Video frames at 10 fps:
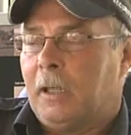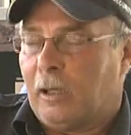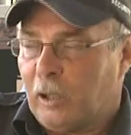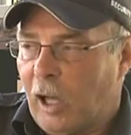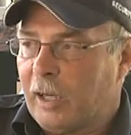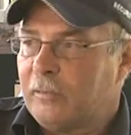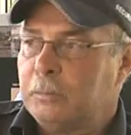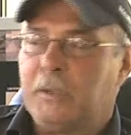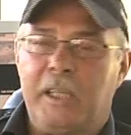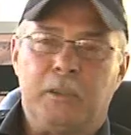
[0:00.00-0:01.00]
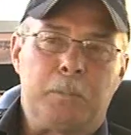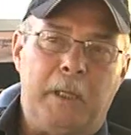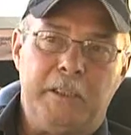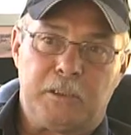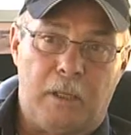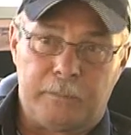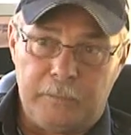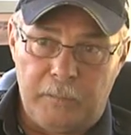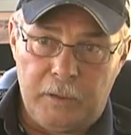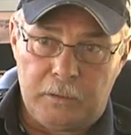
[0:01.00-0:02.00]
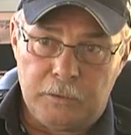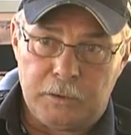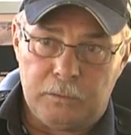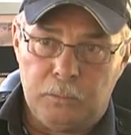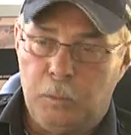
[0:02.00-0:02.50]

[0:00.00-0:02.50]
lot of them take their plates off their vehicles.